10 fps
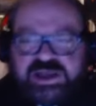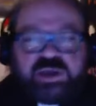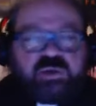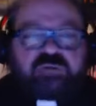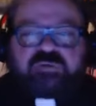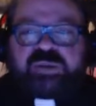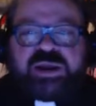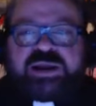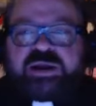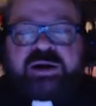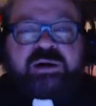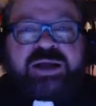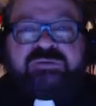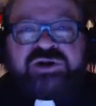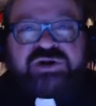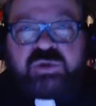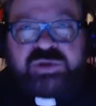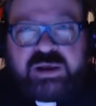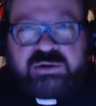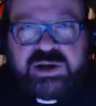Thank you all for being here. I don't have a show
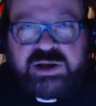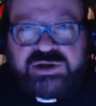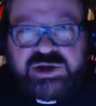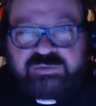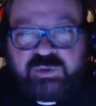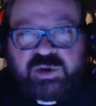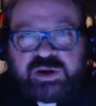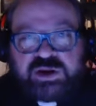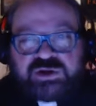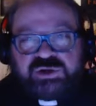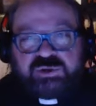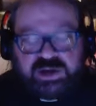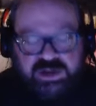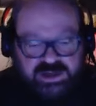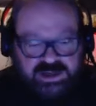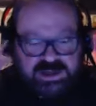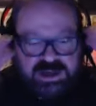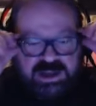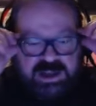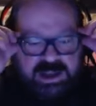without each and every one of you tuning in.
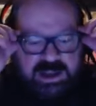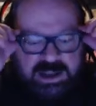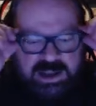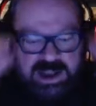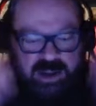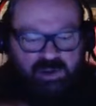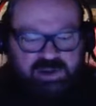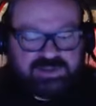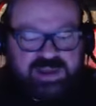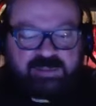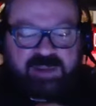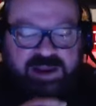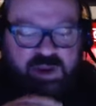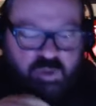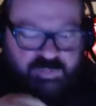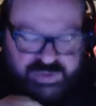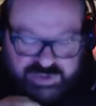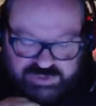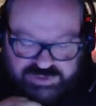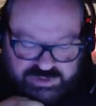I want to thank my co
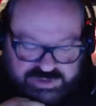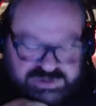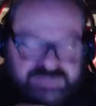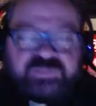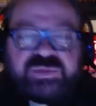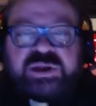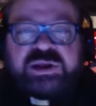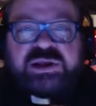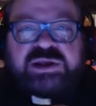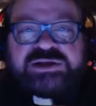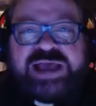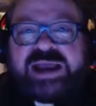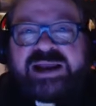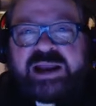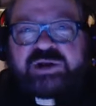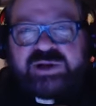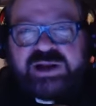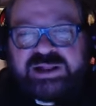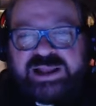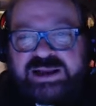producers, Zach and
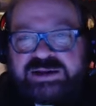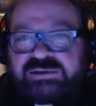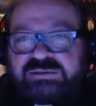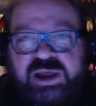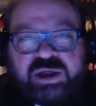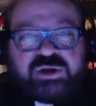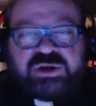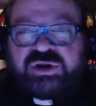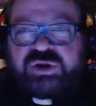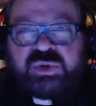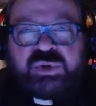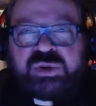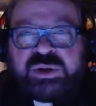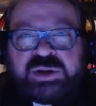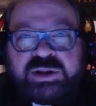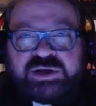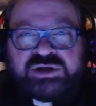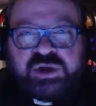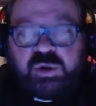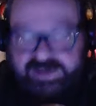Adrian Clayton. I couldn't do the
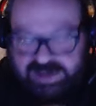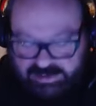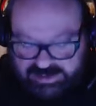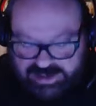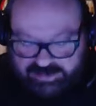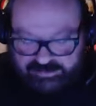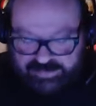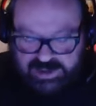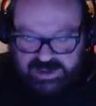show without them.